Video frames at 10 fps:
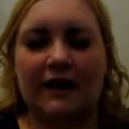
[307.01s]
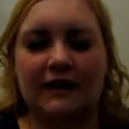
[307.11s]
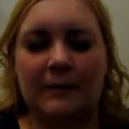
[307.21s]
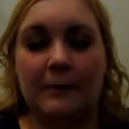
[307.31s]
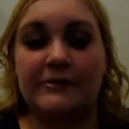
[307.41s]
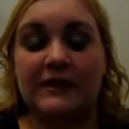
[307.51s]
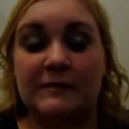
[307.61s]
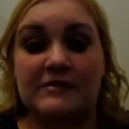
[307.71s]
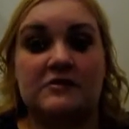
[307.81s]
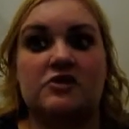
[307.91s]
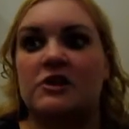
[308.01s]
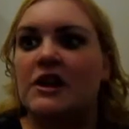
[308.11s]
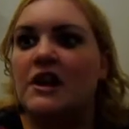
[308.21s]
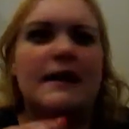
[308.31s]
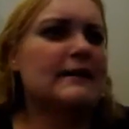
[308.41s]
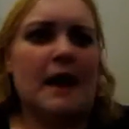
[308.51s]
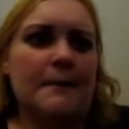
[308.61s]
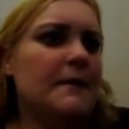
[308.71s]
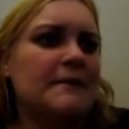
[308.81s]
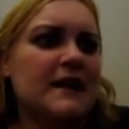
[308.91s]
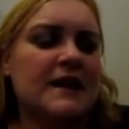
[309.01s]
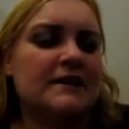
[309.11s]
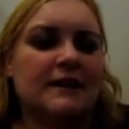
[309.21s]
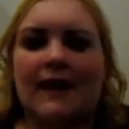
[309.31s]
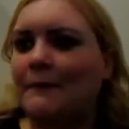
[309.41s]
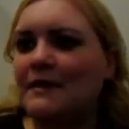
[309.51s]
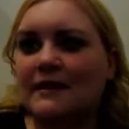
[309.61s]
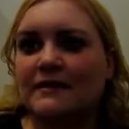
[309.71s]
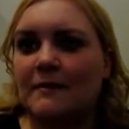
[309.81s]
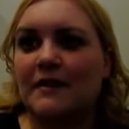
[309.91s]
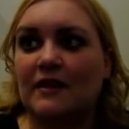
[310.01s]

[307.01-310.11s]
And I remember telling my sister, get me a banana, get me this, get me that.